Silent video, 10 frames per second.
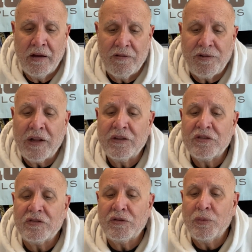
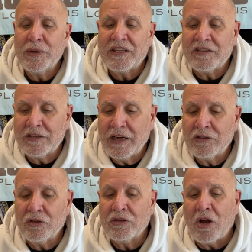follows through with the
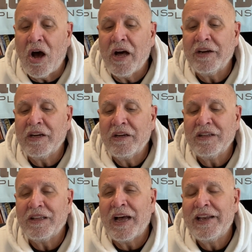scheduled
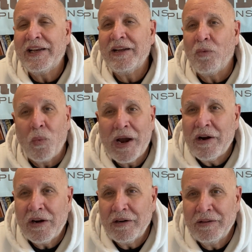Hanukkah lighting
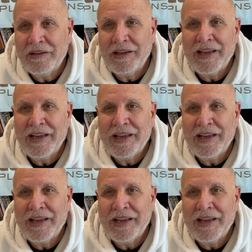where?